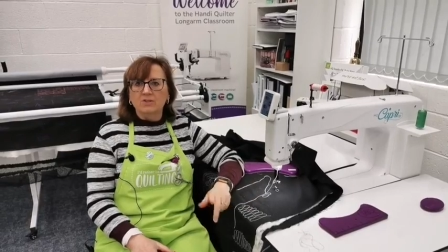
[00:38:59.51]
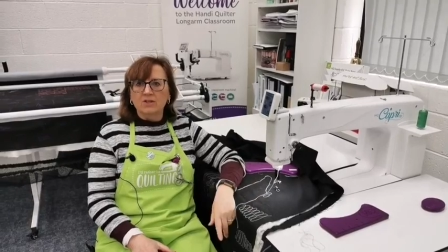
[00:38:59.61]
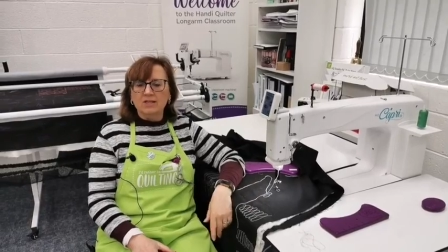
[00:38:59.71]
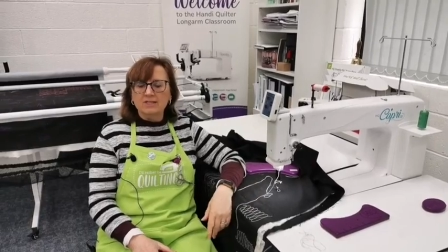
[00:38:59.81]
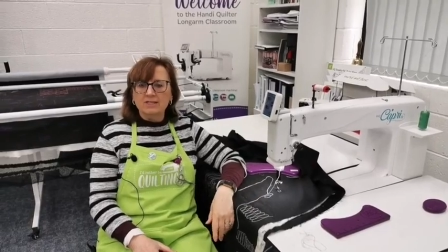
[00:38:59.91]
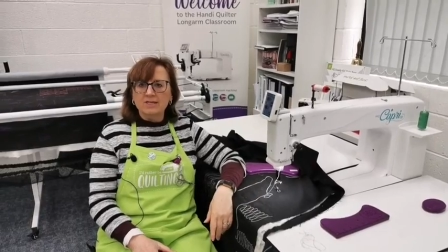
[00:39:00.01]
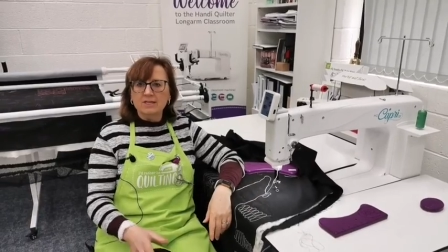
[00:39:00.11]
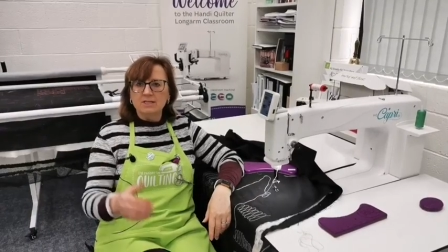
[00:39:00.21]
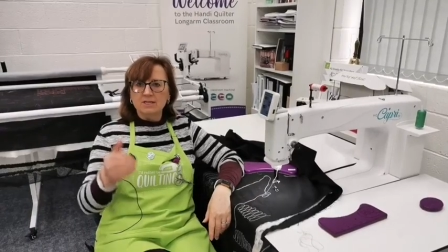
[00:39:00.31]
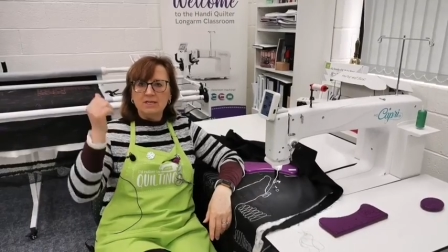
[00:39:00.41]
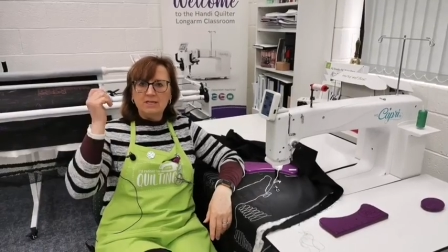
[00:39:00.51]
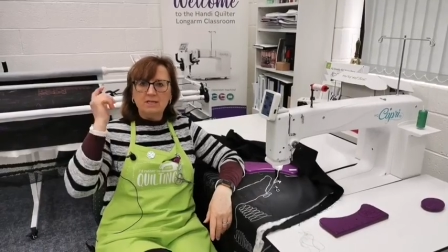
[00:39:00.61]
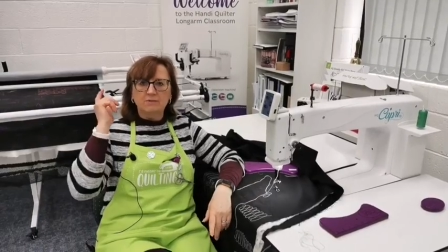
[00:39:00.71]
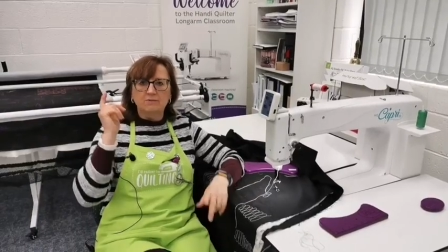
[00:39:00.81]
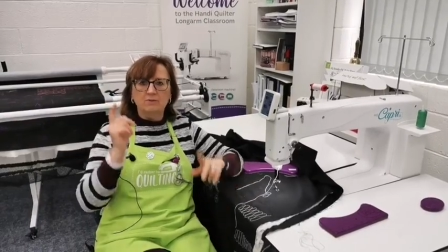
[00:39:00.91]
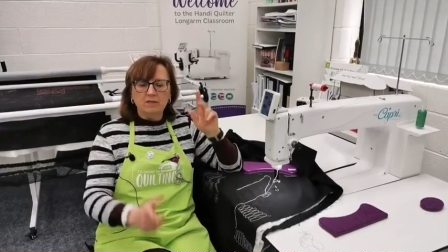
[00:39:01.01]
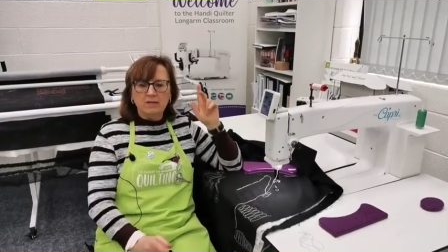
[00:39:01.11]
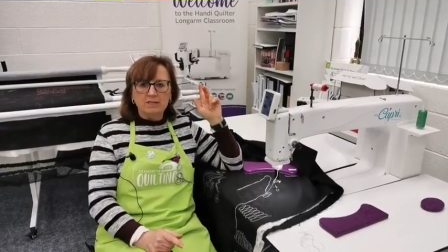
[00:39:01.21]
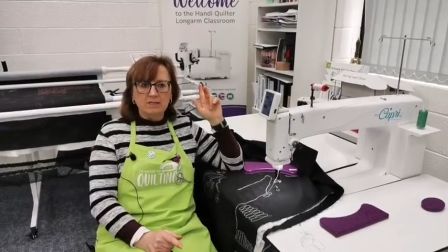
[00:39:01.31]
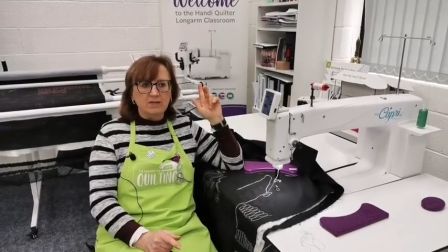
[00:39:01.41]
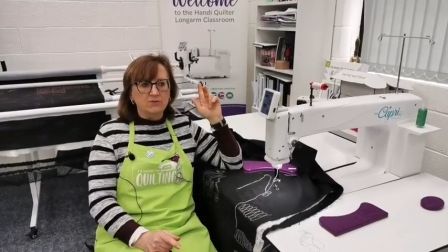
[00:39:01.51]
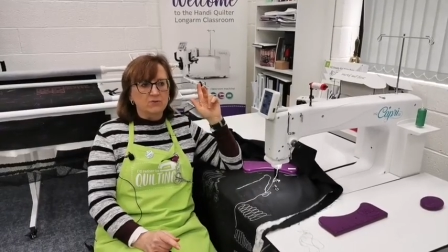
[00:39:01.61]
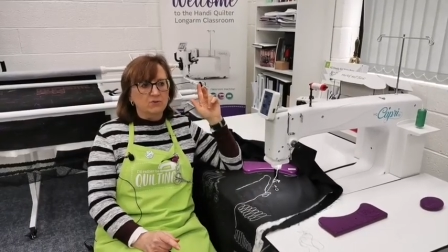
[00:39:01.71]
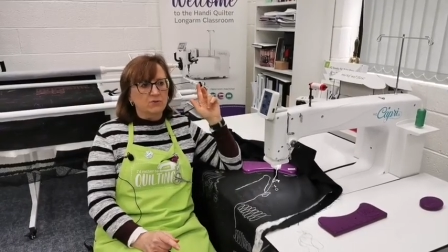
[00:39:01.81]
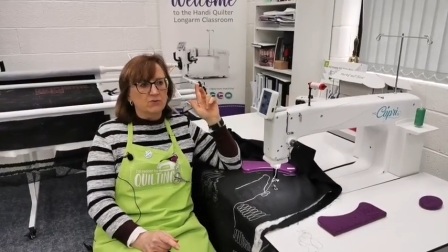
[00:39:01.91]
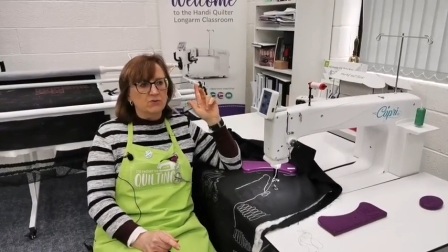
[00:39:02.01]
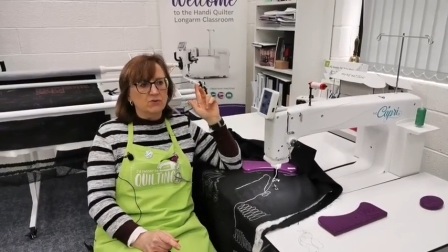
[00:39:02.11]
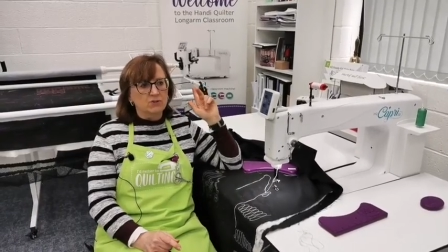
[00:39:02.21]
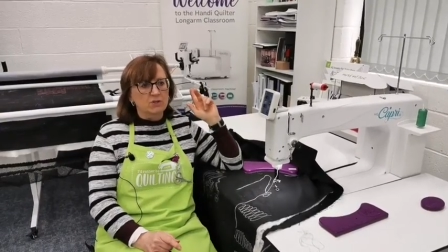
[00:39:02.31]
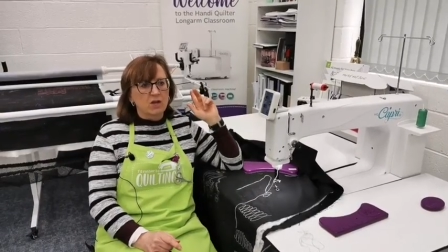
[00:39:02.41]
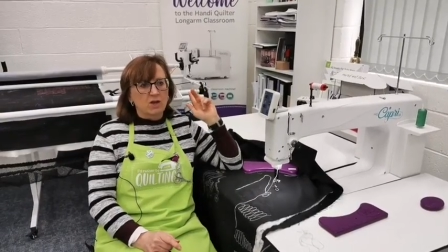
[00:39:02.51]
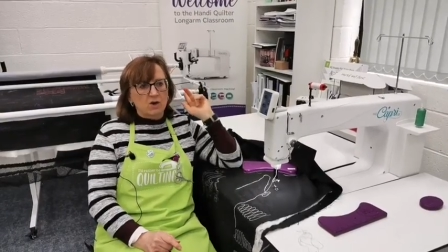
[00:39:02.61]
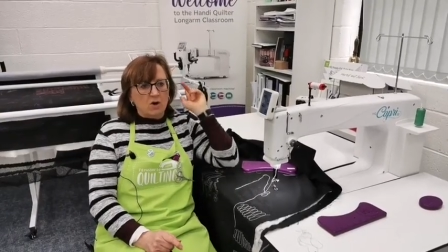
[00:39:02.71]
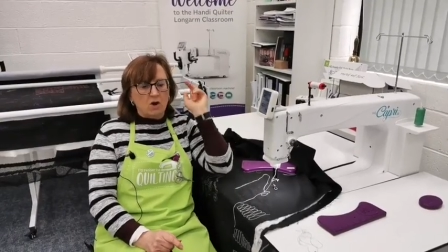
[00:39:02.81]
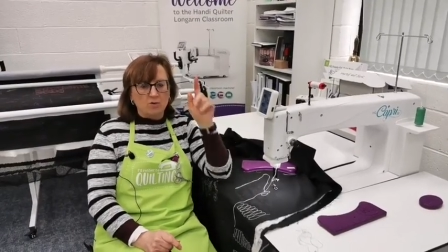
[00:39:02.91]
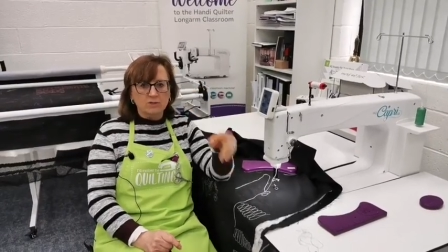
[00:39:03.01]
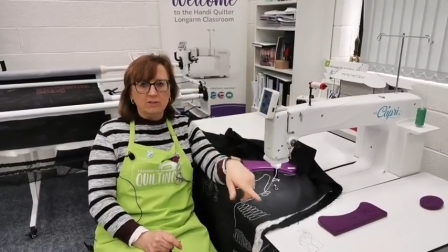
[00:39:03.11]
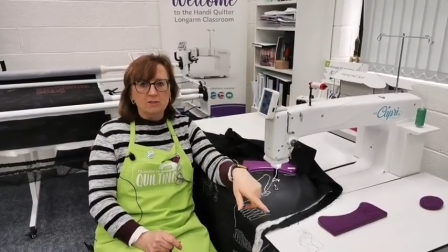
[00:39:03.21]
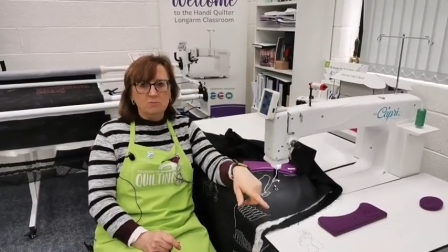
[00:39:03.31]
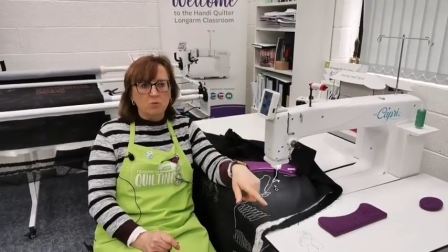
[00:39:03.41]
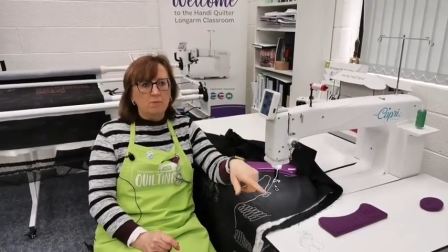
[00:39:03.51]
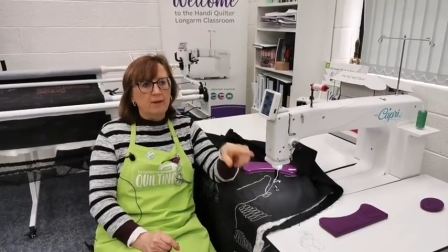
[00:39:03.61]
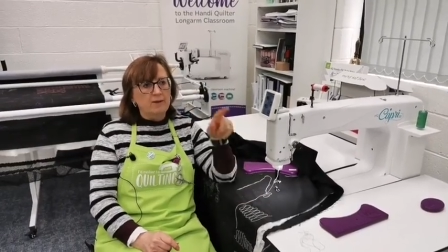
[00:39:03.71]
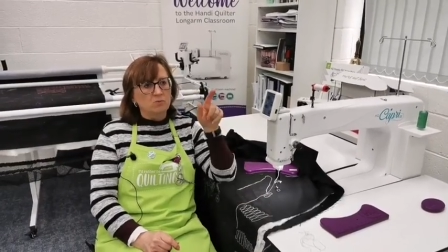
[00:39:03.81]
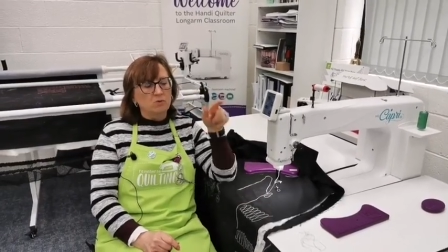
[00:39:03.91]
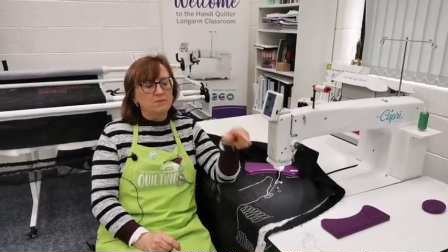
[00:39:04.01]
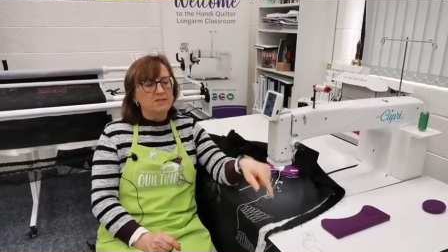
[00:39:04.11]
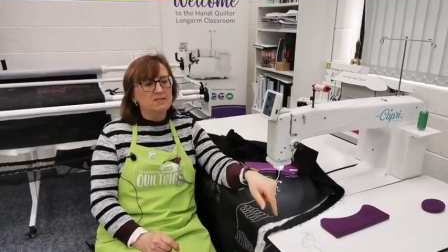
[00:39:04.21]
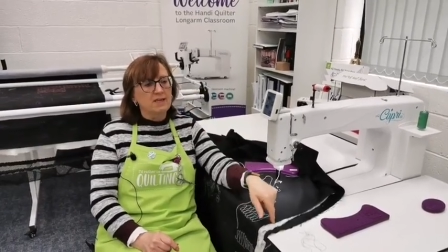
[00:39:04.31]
So that's Cindy, the full line stencils. Horizontal spool pin will be